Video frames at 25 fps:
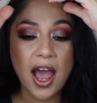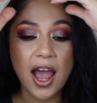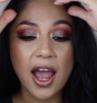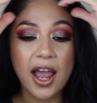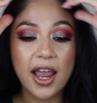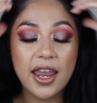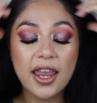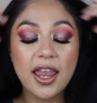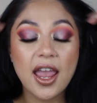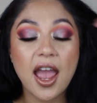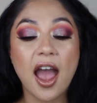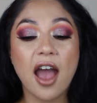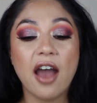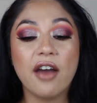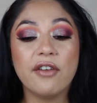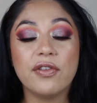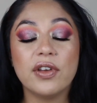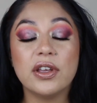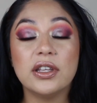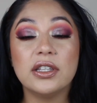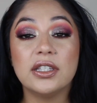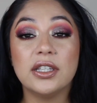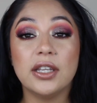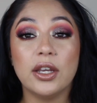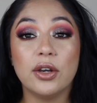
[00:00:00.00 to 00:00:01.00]
I
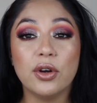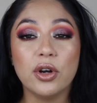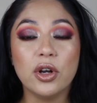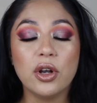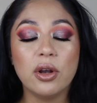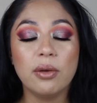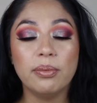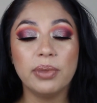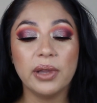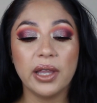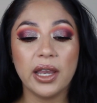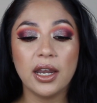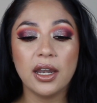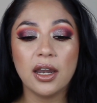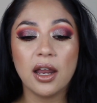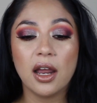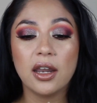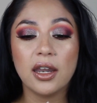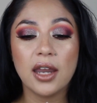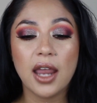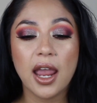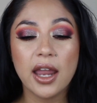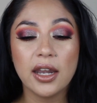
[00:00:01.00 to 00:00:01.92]
have zero complaint on